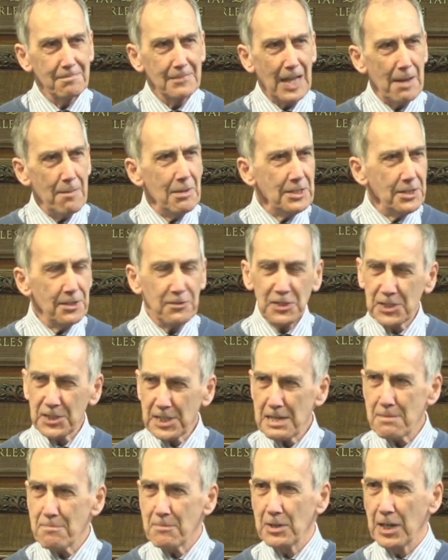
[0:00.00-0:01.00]
it must have
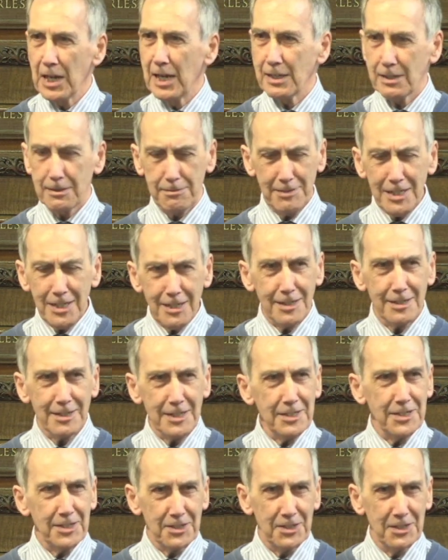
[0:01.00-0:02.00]
seemed like, yeah,
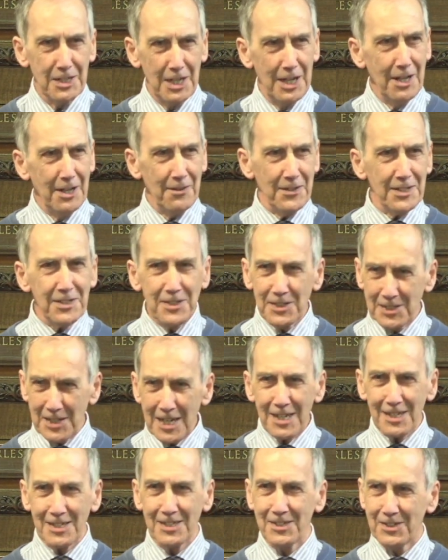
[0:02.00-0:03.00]
this is, this is
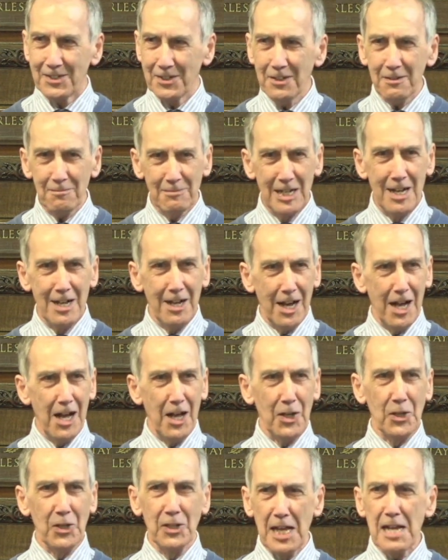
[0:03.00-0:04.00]
it, you know, uh,
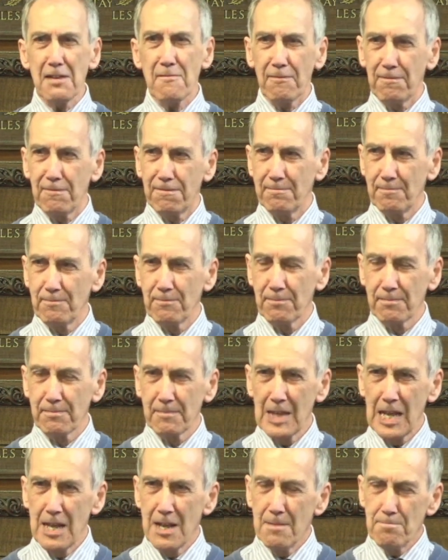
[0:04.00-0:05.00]
life
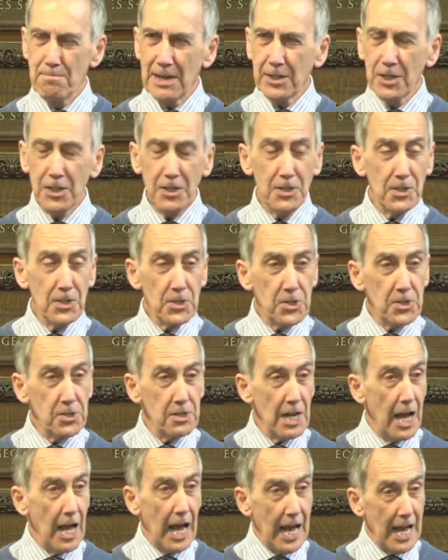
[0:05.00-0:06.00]
because
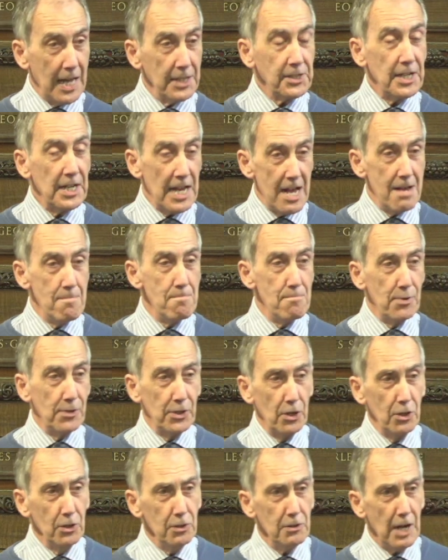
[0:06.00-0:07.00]
as an
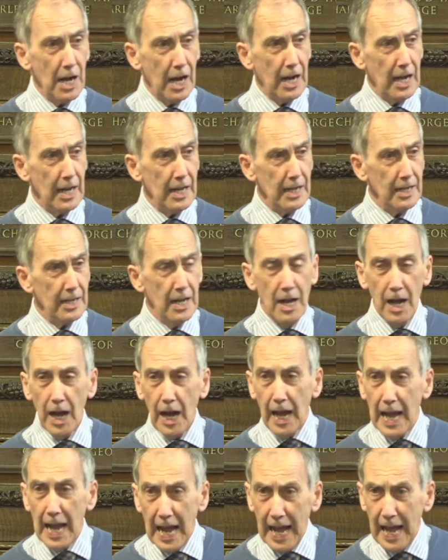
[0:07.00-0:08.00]
embryo, I,
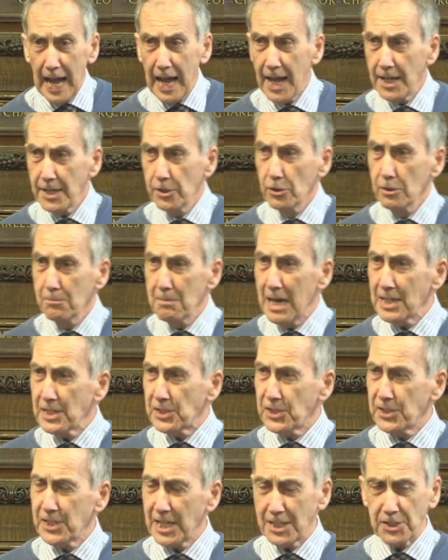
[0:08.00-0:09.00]
I had all my
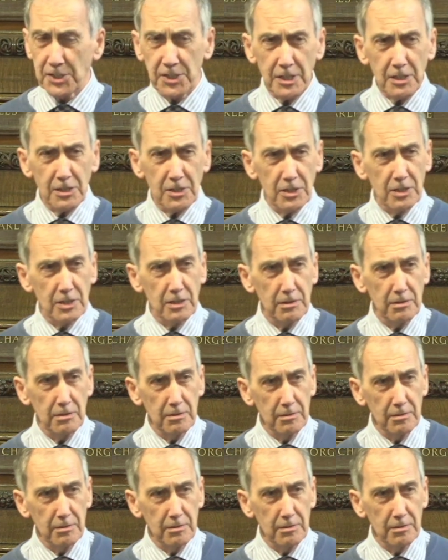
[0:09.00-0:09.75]
senses.